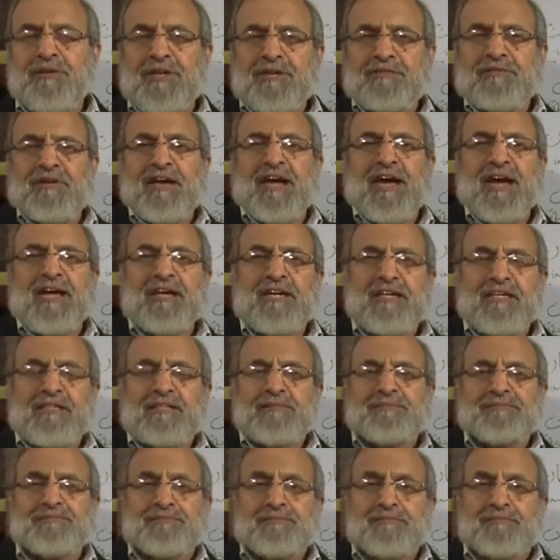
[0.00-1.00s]
we have
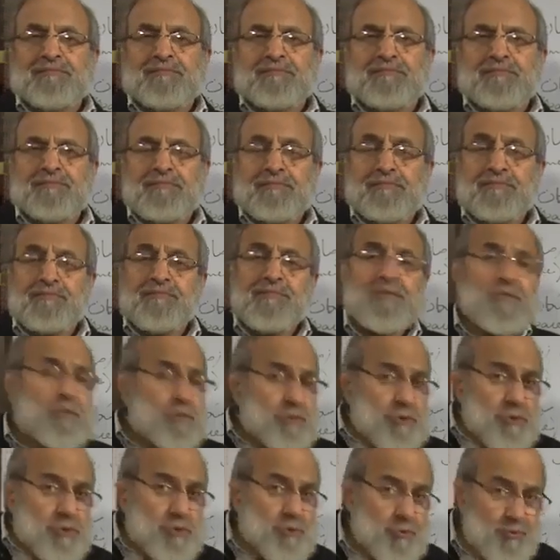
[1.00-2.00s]
added
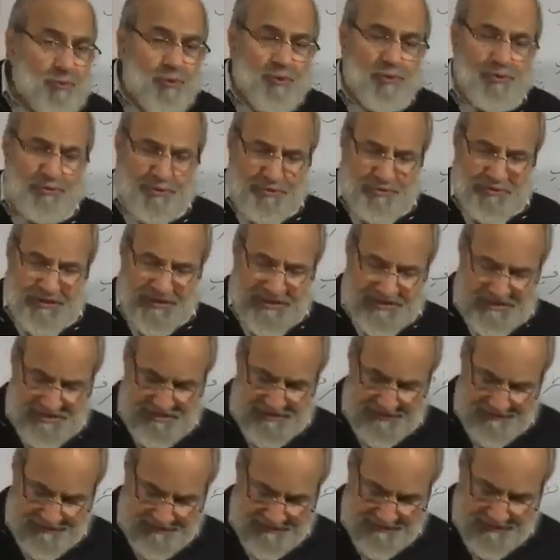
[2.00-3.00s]
2 more to the
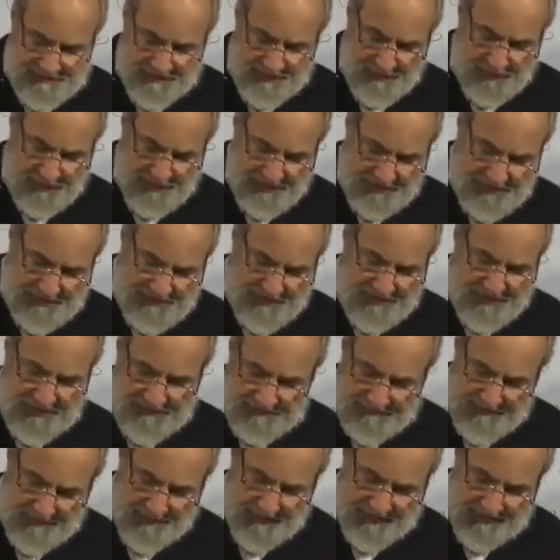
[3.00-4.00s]
list, which is
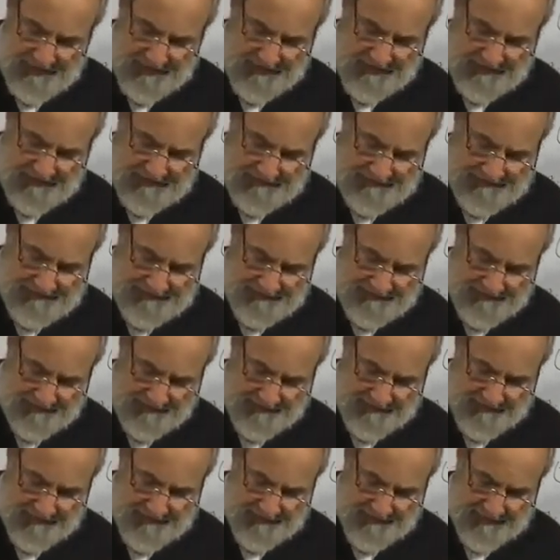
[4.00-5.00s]
zarf-e makan,
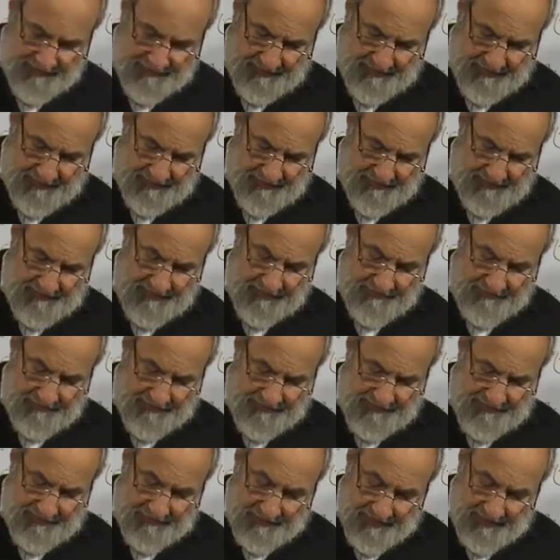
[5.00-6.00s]

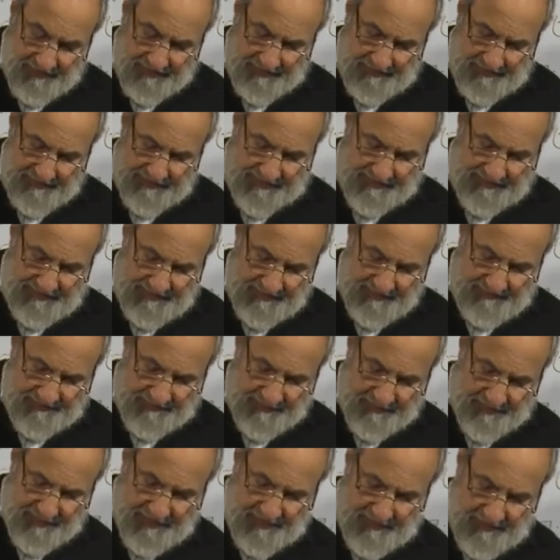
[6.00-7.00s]
zarf-e zaman, and
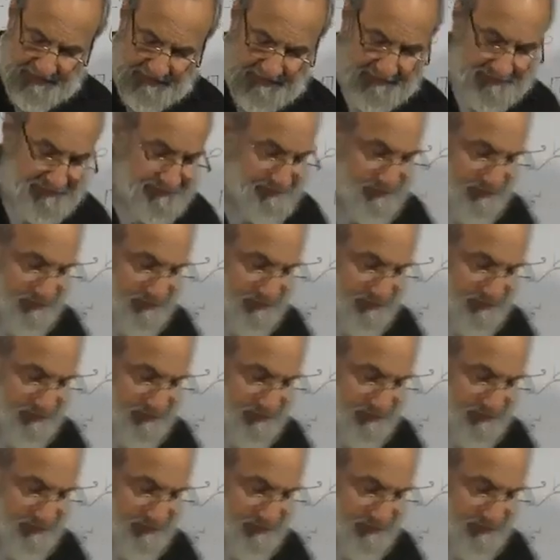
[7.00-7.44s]
zarf-e makan.